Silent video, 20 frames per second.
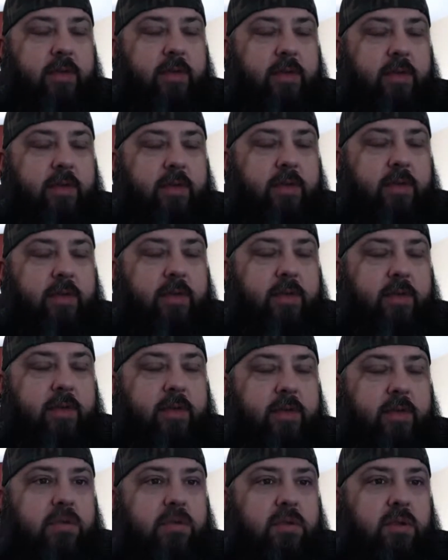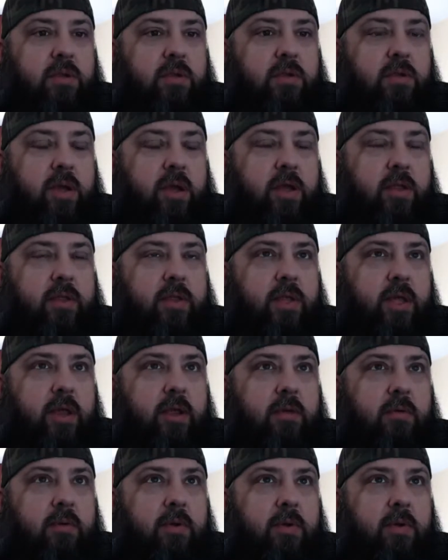I was, I
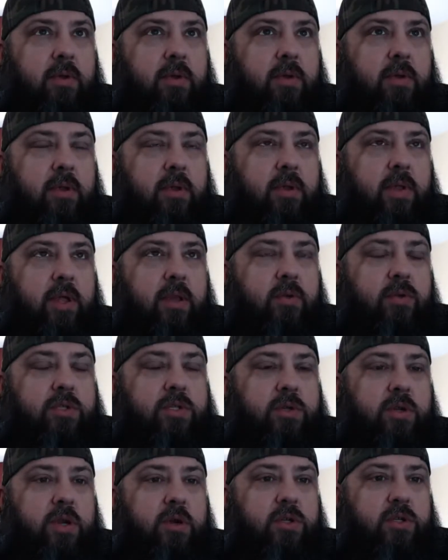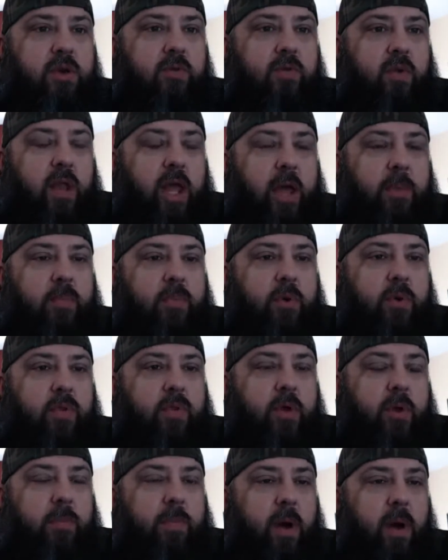think, those years overlap with
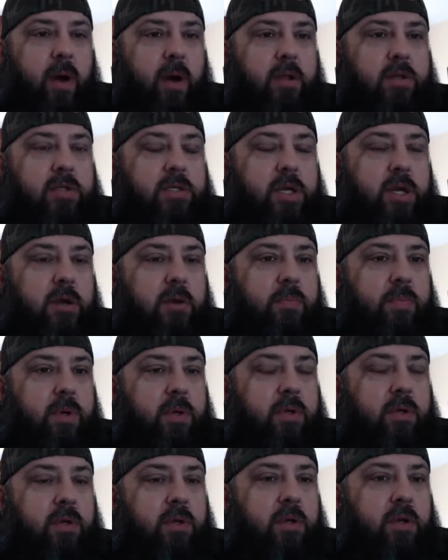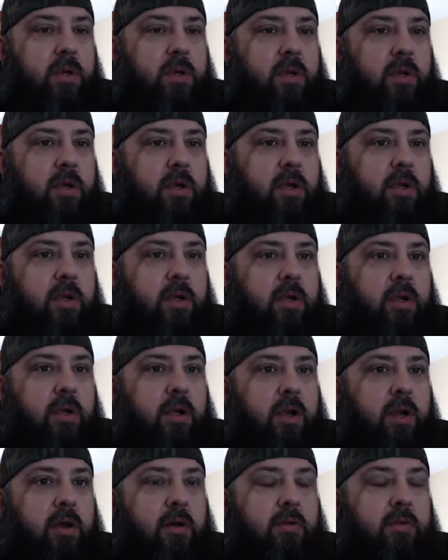Bonds there, but
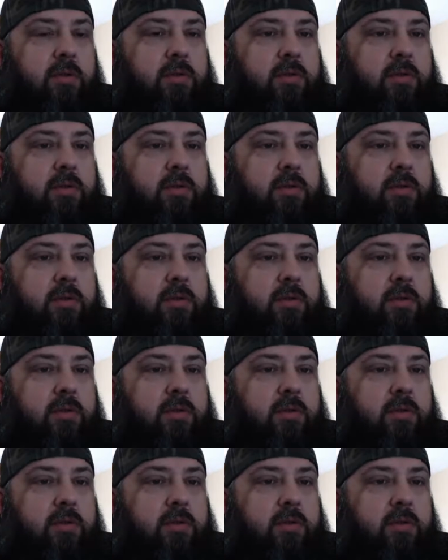you know,